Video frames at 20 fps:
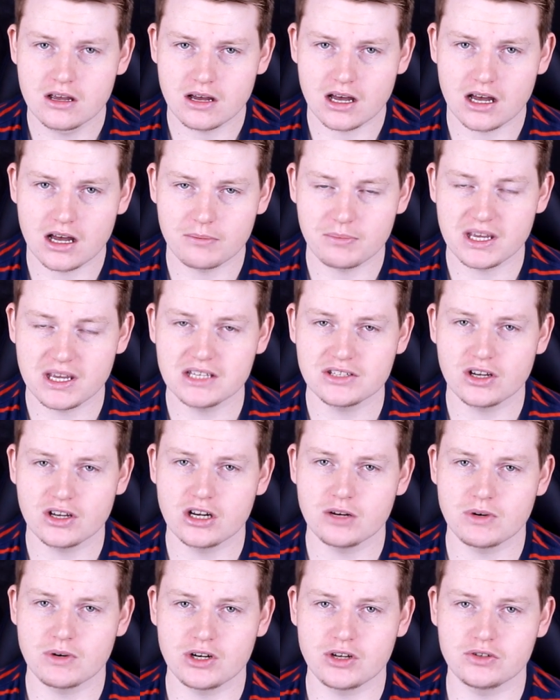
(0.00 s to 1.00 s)
But he's the
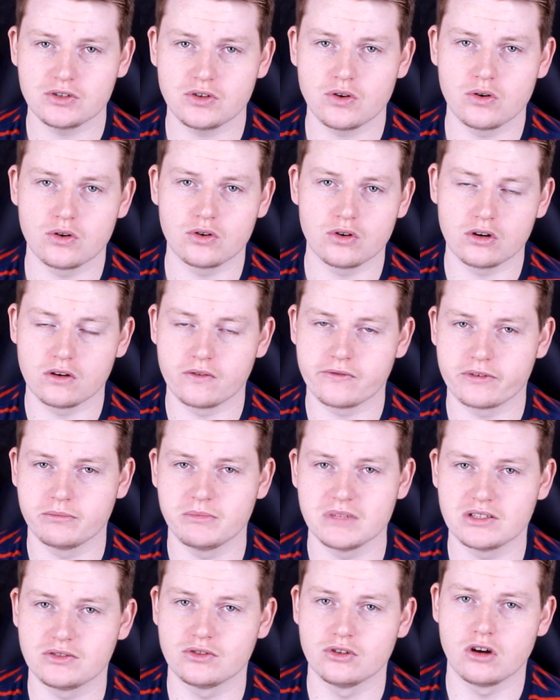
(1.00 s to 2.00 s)
only one who's gone on
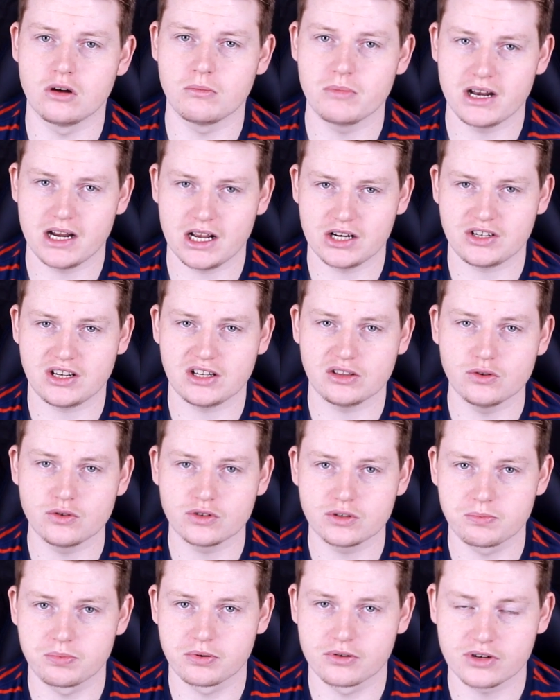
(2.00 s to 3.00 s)
from the Storm and actually
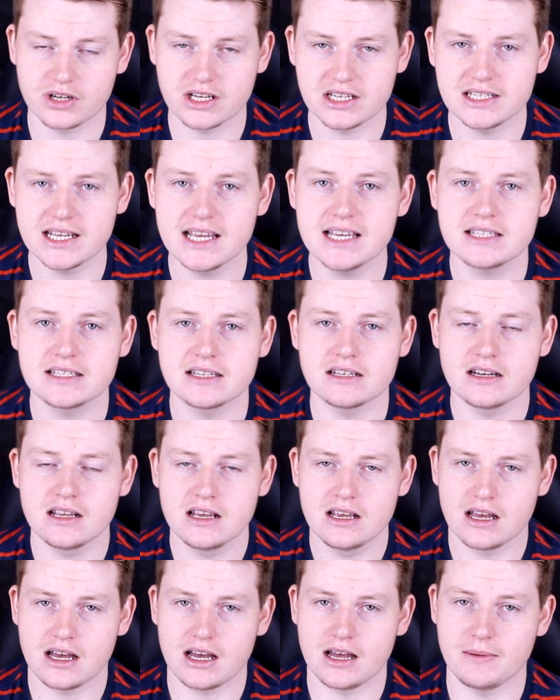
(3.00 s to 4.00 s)
looked pretty decent.
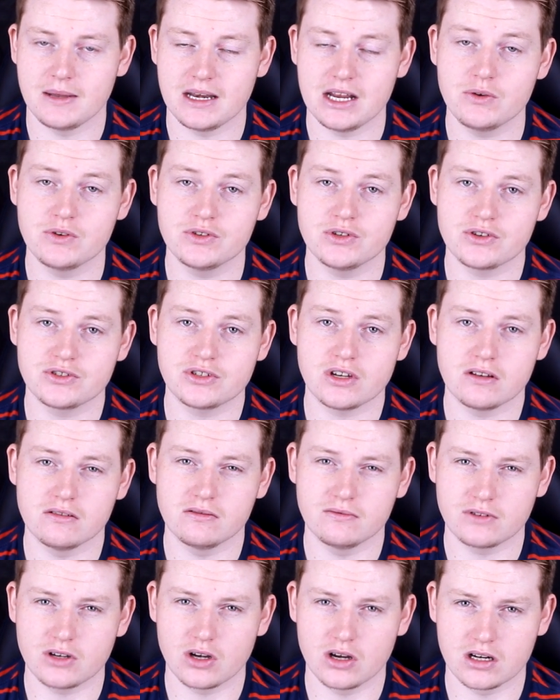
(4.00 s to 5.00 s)
And he was
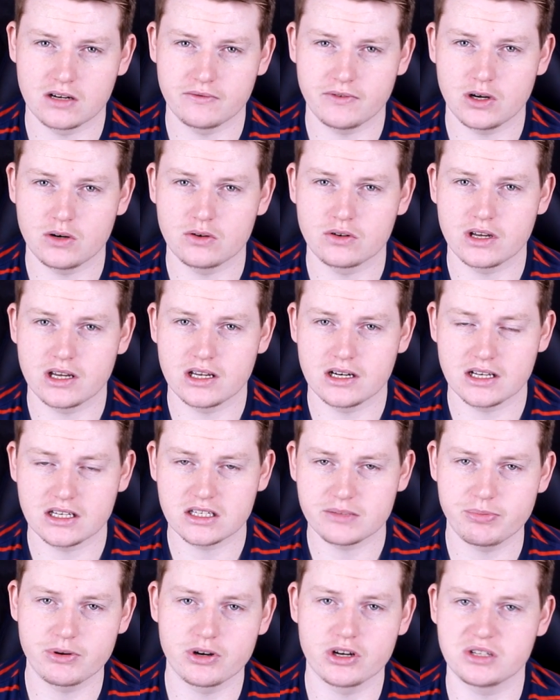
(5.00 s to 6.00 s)
also kind of older and
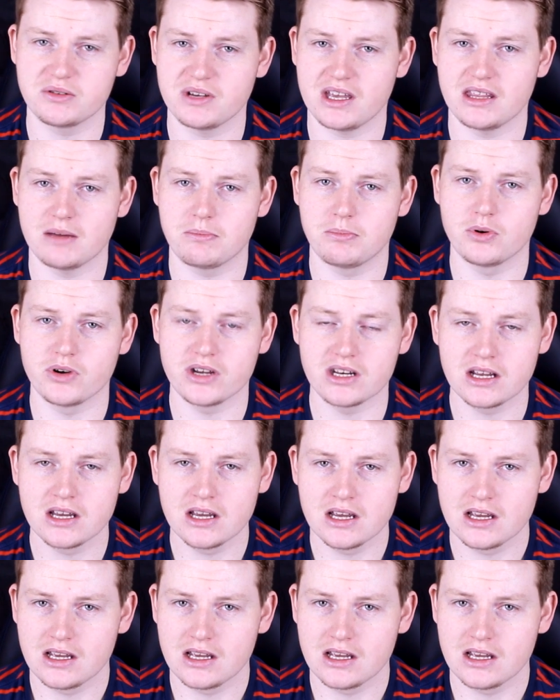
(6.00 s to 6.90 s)
experienced at that point.